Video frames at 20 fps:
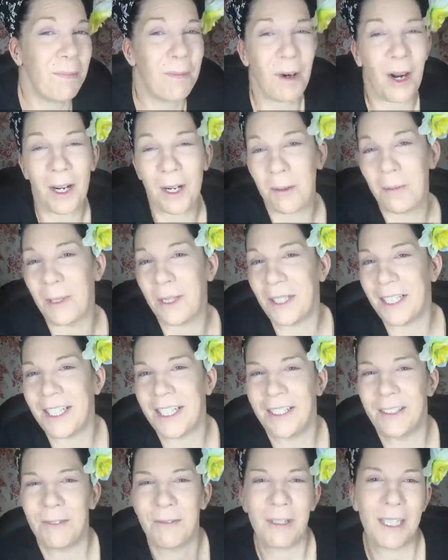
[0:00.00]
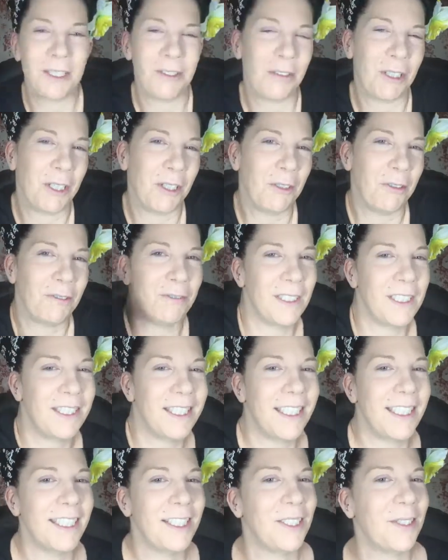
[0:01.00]
rockabilly, retro,
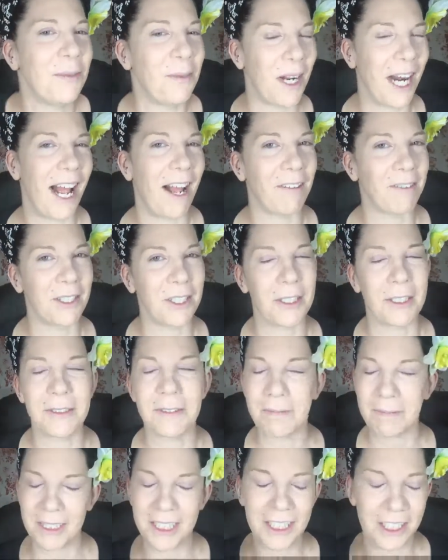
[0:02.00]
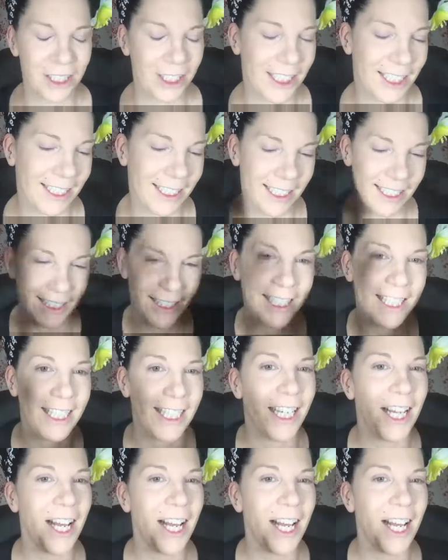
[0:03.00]
vintage, whatever, because she's